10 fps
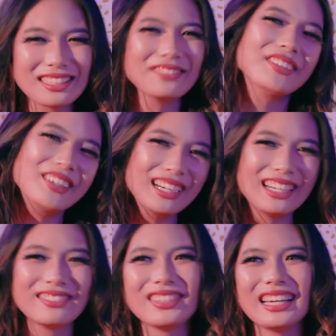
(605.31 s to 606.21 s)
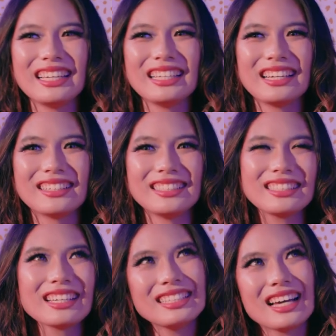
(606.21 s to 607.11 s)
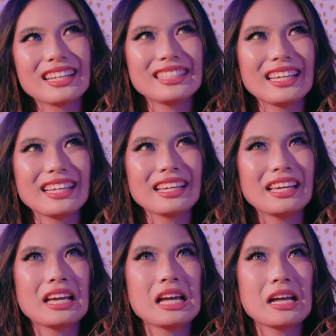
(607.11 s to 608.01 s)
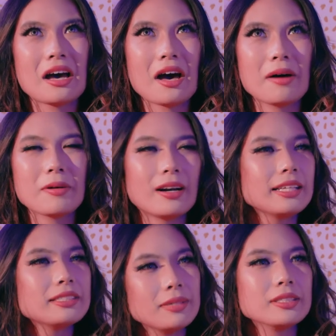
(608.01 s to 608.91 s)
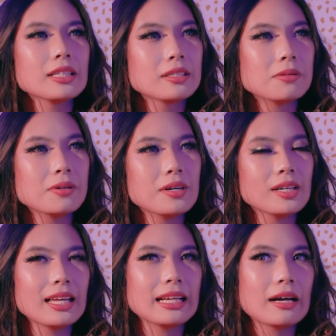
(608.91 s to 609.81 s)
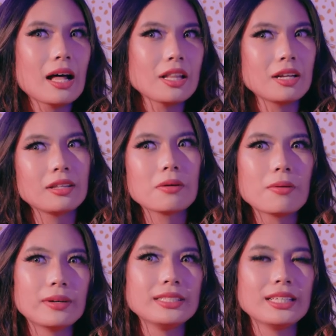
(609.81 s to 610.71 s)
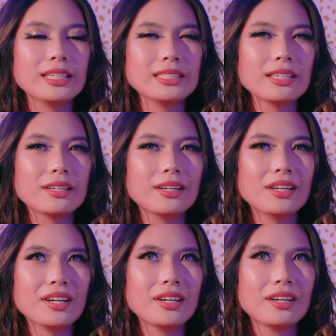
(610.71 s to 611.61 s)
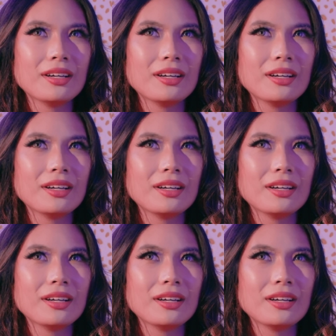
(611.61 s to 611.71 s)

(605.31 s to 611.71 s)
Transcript: the four. But, you know, in conducting, or at least in music school, like a lot of the courses are